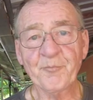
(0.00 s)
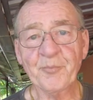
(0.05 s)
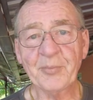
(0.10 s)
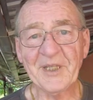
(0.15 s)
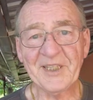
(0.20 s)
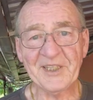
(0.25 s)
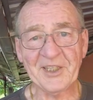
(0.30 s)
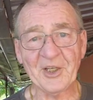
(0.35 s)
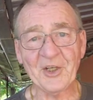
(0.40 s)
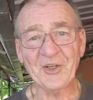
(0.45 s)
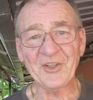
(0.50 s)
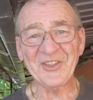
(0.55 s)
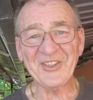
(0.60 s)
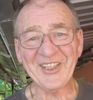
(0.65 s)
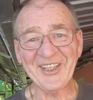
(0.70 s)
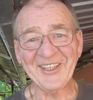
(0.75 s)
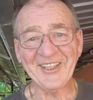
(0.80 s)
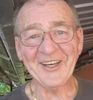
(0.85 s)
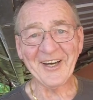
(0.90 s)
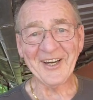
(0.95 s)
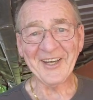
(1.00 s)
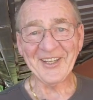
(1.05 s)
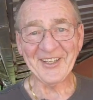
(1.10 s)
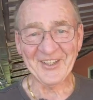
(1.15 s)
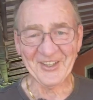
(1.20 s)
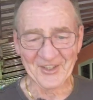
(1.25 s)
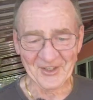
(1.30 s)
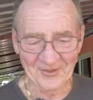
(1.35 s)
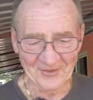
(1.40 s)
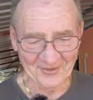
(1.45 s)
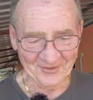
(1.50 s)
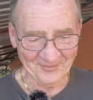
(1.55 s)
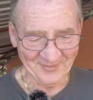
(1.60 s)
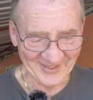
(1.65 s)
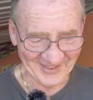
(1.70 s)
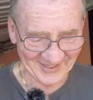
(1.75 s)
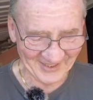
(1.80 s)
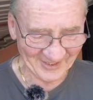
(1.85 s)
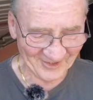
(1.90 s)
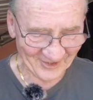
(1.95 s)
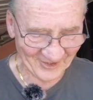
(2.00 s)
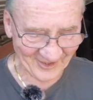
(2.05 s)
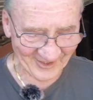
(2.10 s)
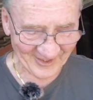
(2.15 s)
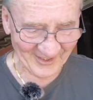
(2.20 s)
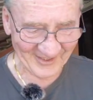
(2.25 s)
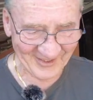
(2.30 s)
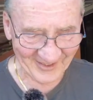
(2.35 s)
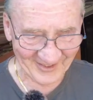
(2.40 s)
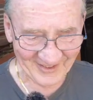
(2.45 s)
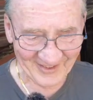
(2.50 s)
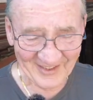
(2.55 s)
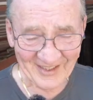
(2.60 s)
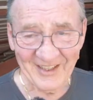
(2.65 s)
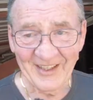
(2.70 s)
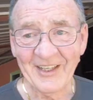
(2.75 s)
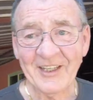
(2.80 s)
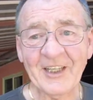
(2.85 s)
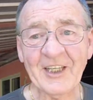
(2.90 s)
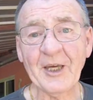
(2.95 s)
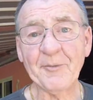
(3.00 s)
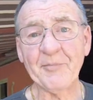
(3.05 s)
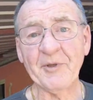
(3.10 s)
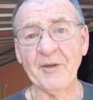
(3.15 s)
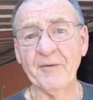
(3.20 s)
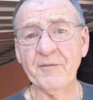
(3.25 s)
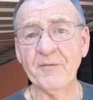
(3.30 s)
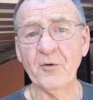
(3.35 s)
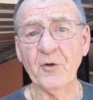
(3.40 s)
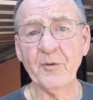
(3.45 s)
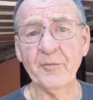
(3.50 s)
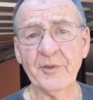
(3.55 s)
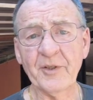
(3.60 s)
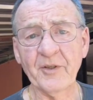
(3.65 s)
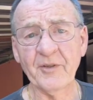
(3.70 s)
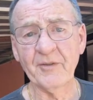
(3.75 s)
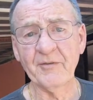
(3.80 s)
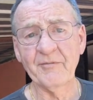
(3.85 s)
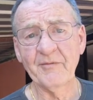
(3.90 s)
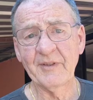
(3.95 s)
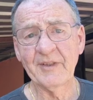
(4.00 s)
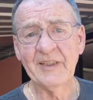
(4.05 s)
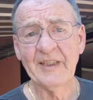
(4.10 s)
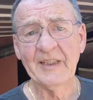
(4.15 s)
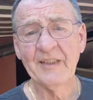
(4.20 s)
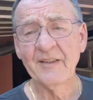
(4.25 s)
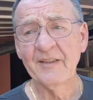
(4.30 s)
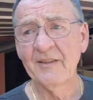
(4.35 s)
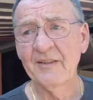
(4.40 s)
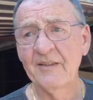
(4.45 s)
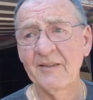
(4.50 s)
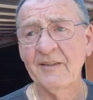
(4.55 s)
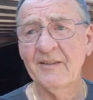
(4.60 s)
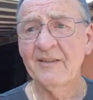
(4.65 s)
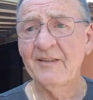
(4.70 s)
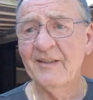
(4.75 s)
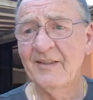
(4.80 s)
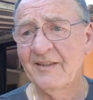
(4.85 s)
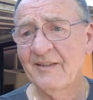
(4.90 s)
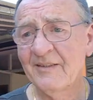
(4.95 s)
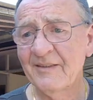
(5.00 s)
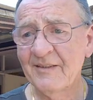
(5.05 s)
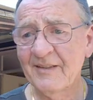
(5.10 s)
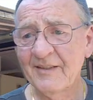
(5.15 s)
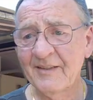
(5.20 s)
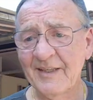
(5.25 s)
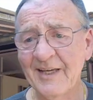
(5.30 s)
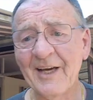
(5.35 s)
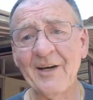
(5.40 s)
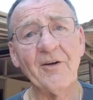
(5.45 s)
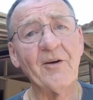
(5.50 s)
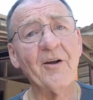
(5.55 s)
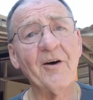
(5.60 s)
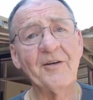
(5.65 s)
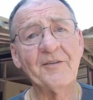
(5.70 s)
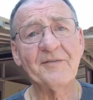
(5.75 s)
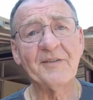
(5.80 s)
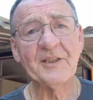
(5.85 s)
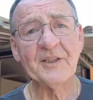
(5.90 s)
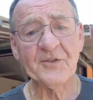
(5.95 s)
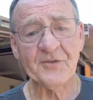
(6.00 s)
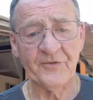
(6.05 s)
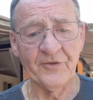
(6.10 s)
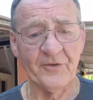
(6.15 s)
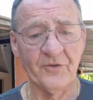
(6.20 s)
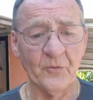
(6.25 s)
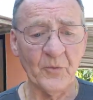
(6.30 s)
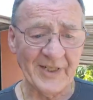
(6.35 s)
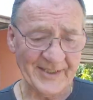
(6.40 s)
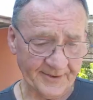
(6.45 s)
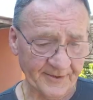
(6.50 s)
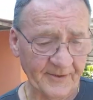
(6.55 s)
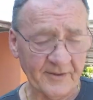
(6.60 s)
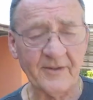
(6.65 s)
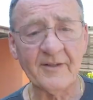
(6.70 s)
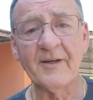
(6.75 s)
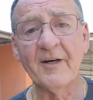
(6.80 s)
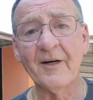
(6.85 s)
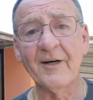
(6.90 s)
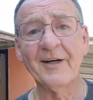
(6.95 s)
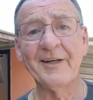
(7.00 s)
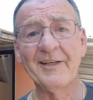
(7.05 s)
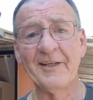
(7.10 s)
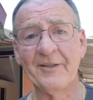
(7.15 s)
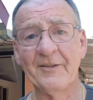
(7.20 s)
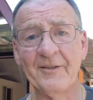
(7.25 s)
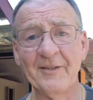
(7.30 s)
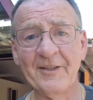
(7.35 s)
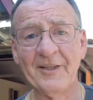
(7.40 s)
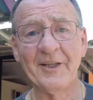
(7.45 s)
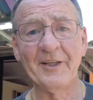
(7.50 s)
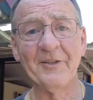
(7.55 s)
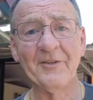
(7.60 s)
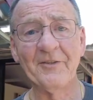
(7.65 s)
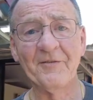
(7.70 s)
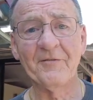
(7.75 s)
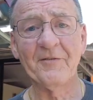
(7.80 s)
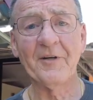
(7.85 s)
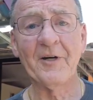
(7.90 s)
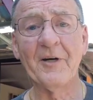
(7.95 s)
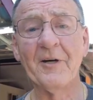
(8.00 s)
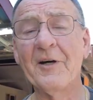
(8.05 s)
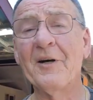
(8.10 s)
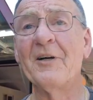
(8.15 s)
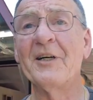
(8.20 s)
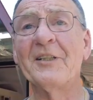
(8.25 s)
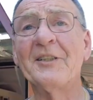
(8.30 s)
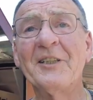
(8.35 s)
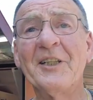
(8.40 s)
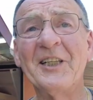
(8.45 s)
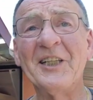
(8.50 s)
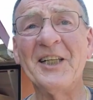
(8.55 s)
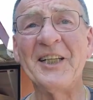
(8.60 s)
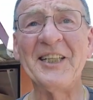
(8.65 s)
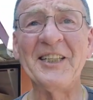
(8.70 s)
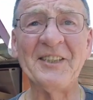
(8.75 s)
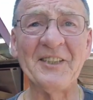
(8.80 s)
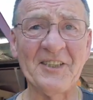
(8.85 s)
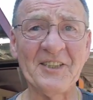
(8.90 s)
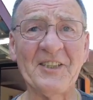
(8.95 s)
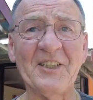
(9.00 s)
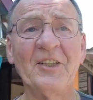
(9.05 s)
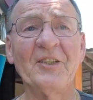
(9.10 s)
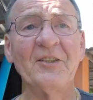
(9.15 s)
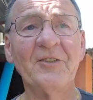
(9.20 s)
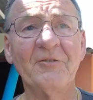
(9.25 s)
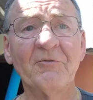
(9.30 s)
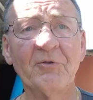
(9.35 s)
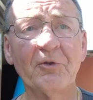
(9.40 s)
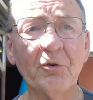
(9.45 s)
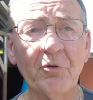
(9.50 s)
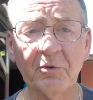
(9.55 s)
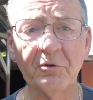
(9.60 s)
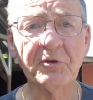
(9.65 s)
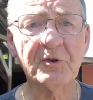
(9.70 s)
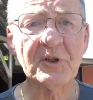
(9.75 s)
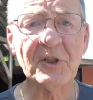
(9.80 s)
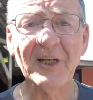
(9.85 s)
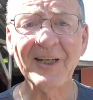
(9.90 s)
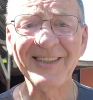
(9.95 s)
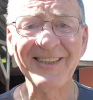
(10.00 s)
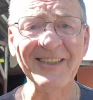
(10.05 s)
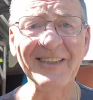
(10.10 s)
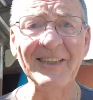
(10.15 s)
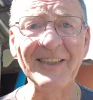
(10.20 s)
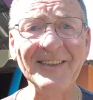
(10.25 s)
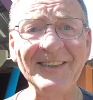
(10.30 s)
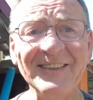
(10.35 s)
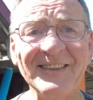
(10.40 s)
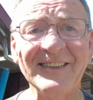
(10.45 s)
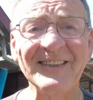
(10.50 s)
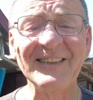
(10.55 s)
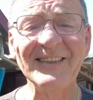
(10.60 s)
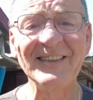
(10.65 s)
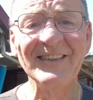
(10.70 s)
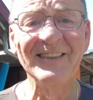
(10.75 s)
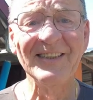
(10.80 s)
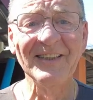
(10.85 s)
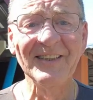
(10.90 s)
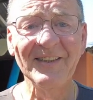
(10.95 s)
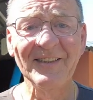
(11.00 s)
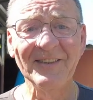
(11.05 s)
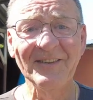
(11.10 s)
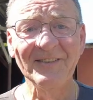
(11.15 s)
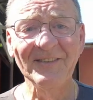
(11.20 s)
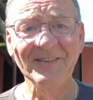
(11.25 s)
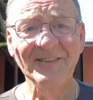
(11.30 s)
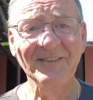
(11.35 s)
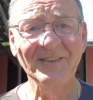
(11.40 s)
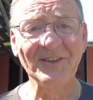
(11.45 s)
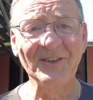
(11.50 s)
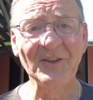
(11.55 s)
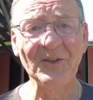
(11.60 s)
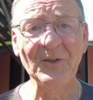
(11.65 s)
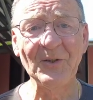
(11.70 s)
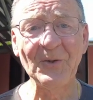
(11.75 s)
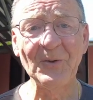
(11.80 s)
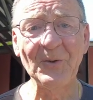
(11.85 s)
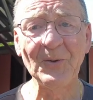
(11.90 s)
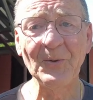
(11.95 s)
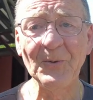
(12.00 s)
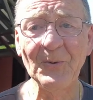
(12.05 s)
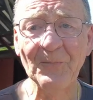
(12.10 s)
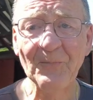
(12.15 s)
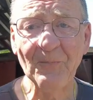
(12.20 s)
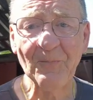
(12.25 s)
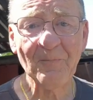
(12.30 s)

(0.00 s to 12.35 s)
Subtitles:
plenty of content I can do from here, and I can keep you informed on how life is for a Western guy in far east rural Thailand. So